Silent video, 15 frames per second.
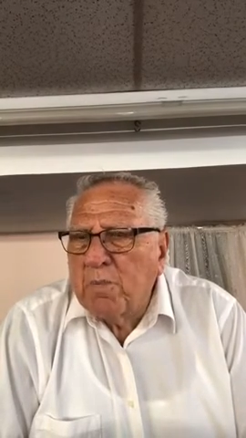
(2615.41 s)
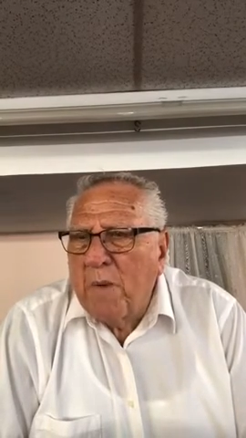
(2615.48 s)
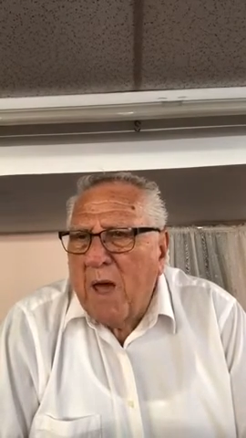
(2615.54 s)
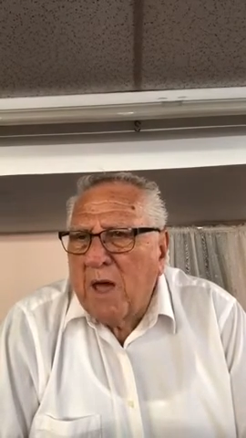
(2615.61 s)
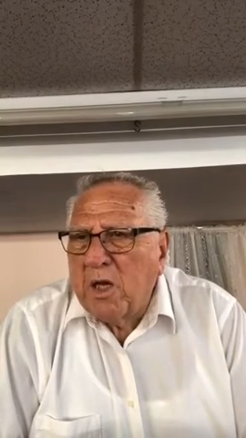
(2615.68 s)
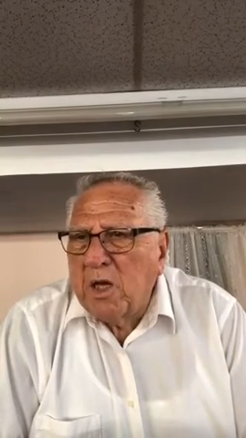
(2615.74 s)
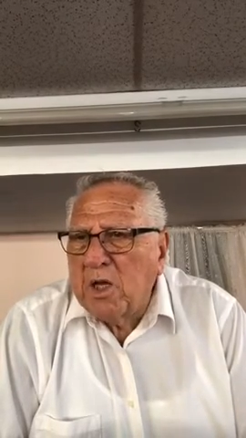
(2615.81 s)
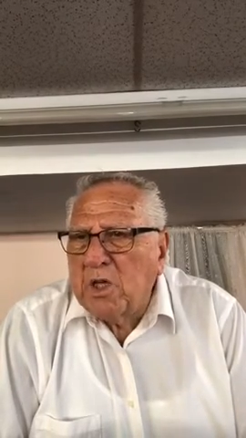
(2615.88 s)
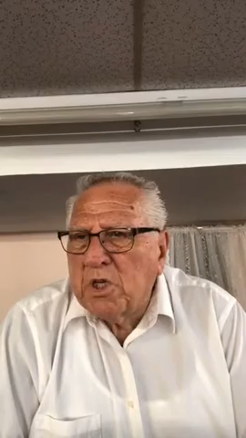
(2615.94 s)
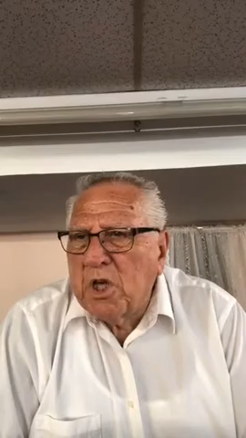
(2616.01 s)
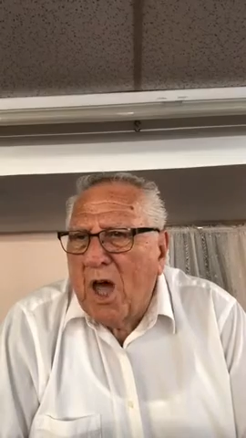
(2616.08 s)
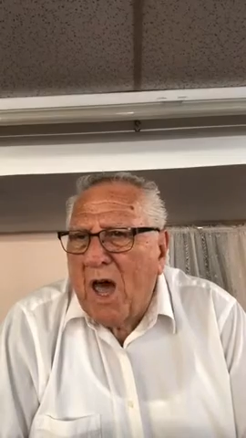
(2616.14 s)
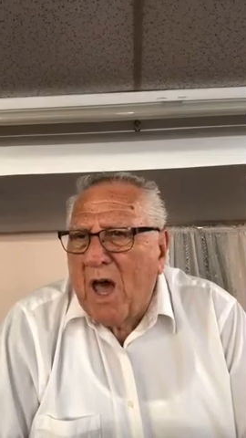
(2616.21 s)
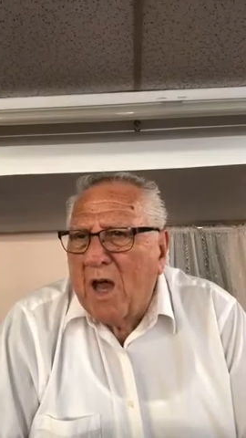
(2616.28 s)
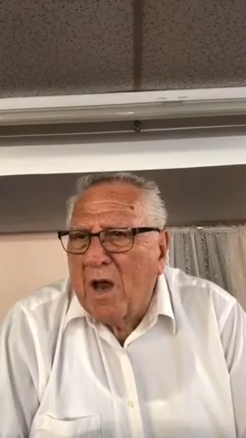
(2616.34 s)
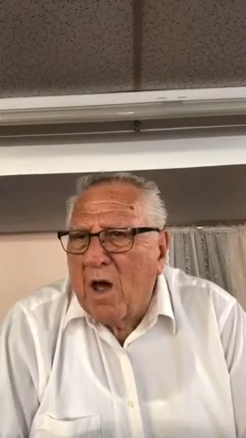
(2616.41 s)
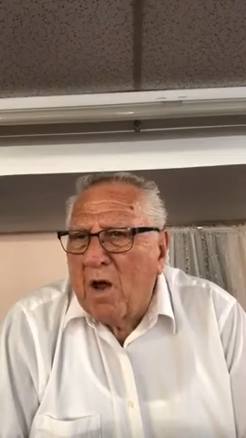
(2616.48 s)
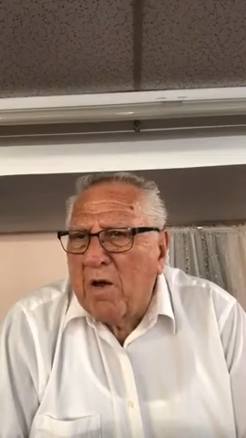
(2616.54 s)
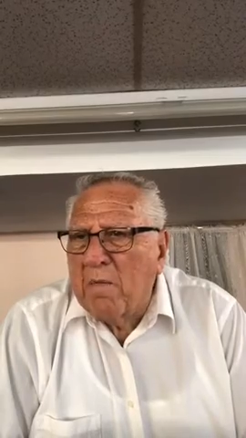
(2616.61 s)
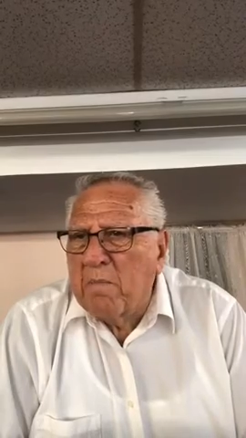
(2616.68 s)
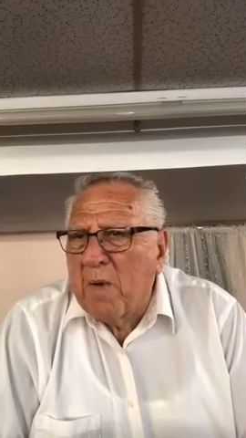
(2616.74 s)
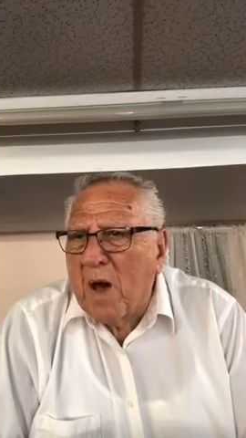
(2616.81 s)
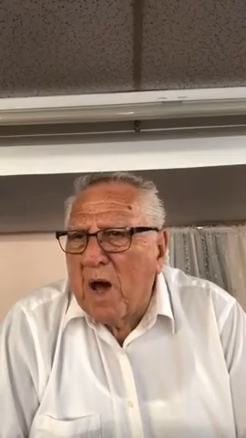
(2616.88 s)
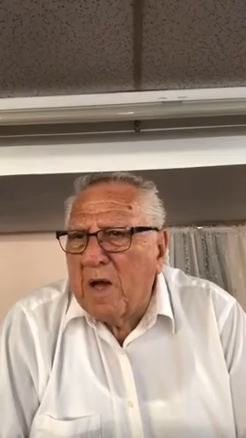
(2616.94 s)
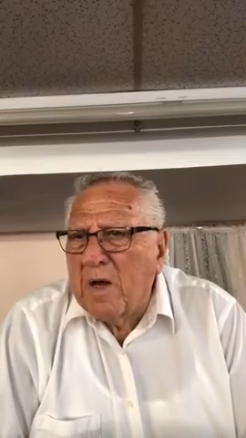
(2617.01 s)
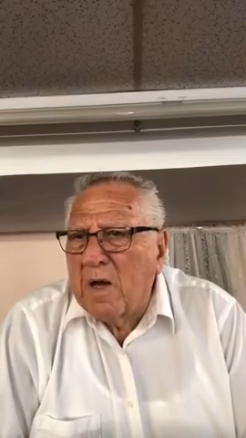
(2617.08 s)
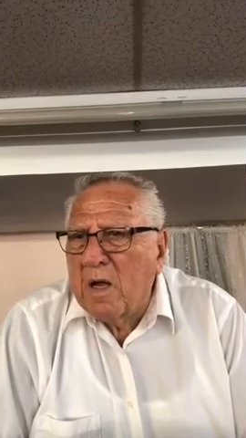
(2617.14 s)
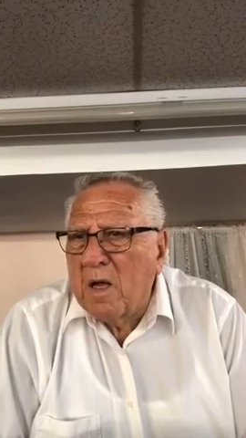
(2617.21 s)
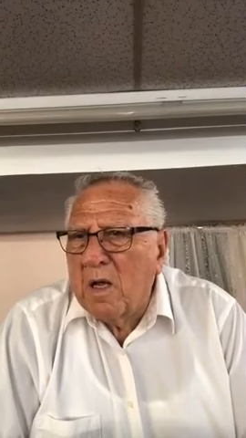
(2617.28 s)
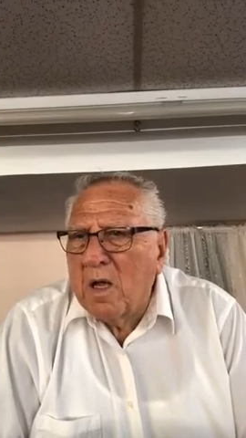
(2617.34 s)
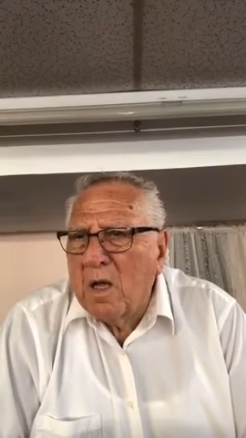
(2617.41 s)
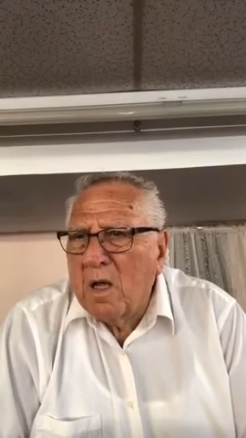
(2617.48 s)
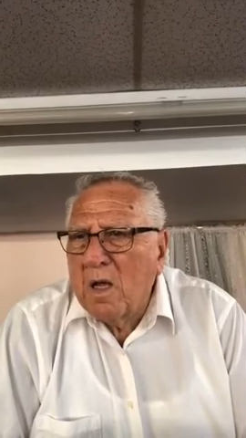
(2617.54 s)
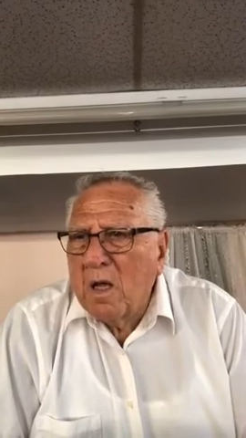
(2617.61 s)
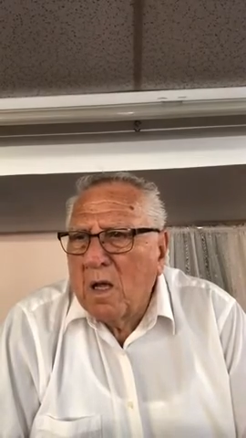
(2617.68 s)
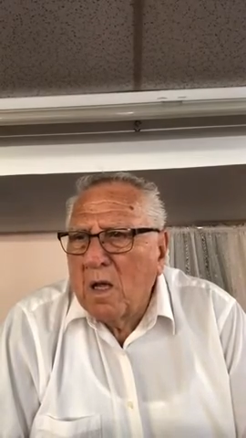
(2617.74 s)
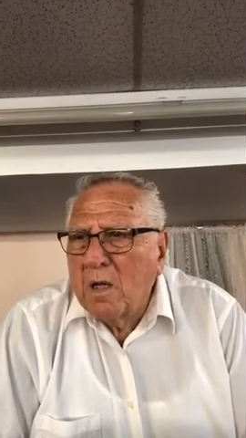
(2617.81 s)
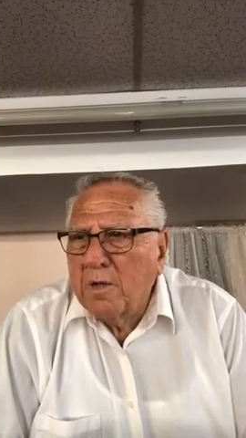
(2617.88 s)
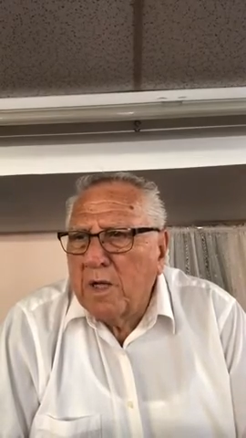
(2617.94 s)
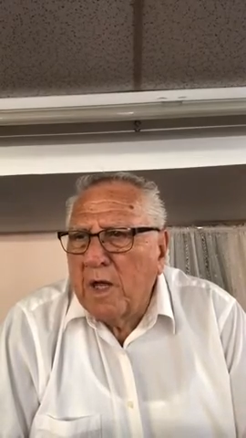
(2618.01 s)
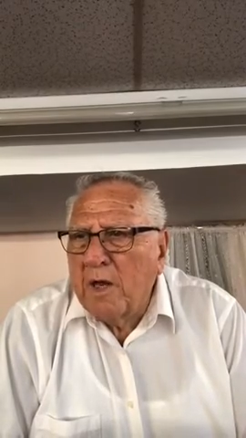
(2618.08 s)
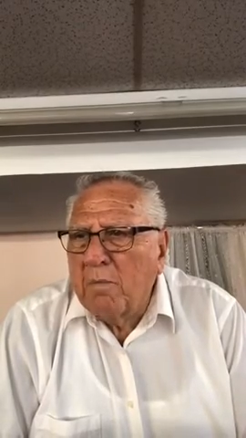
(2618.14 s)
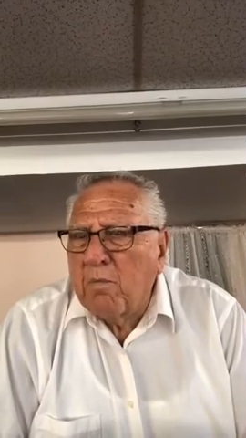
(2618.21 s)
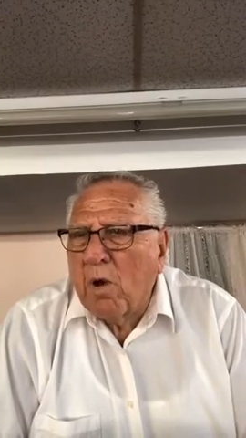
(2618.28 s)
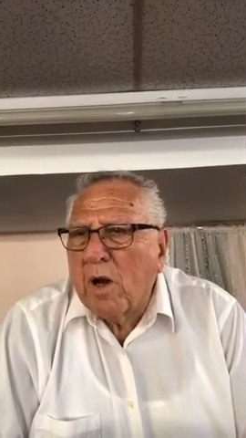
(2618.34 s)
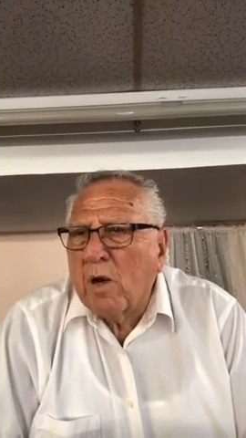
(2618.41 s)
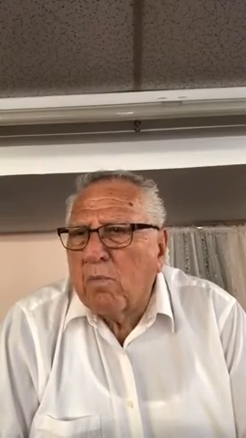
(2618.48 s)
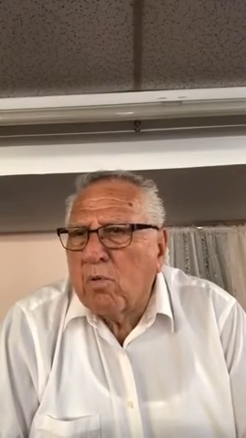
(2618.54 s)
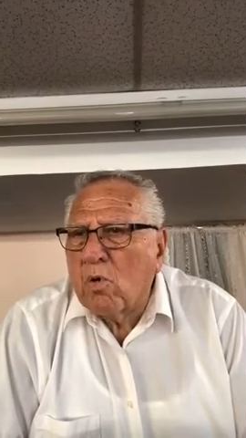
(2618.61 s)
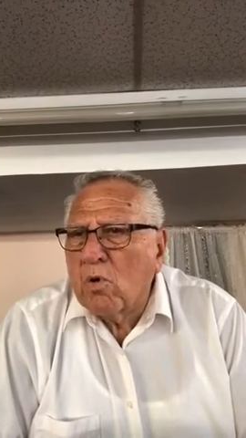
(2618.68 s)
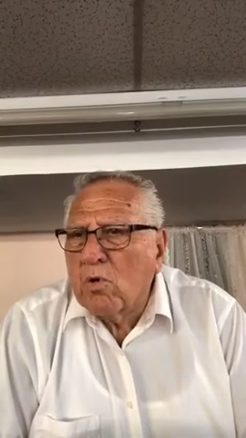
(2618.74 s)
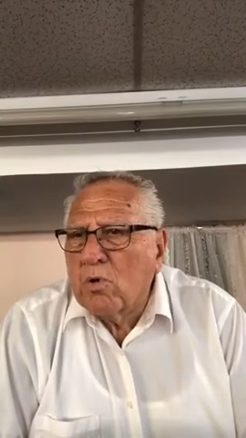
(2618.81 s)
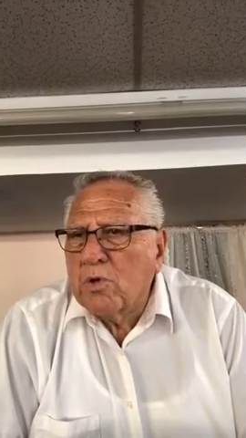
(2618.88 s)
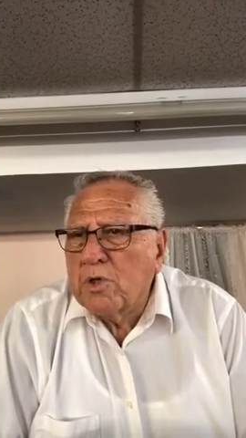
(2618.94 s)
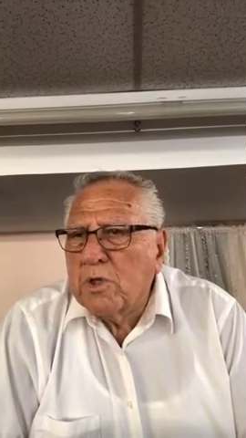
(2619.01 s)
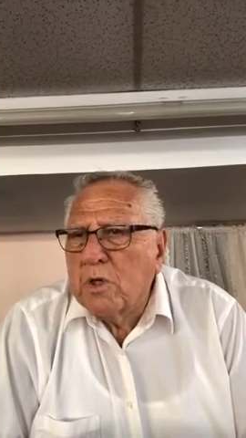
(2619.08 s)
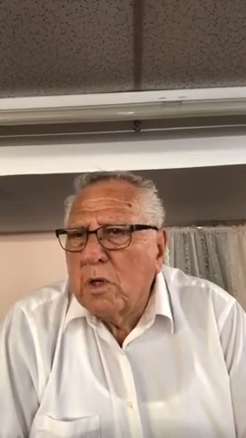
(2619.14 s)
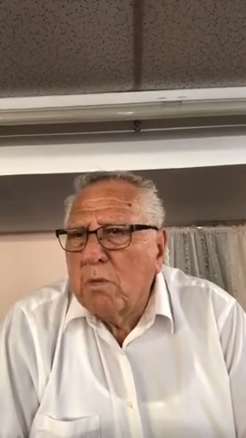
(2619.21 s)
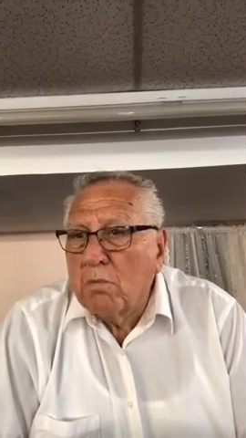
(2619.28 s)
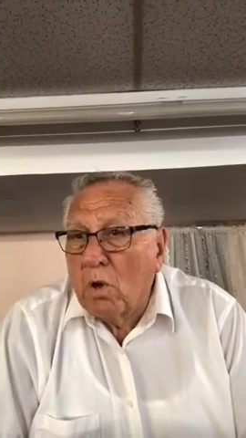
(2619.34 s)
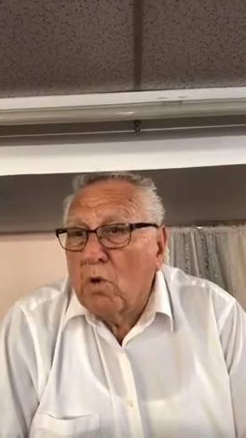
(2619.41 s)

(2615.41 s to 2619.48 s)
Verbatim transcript: spank your child on the butt that it bring a bruise.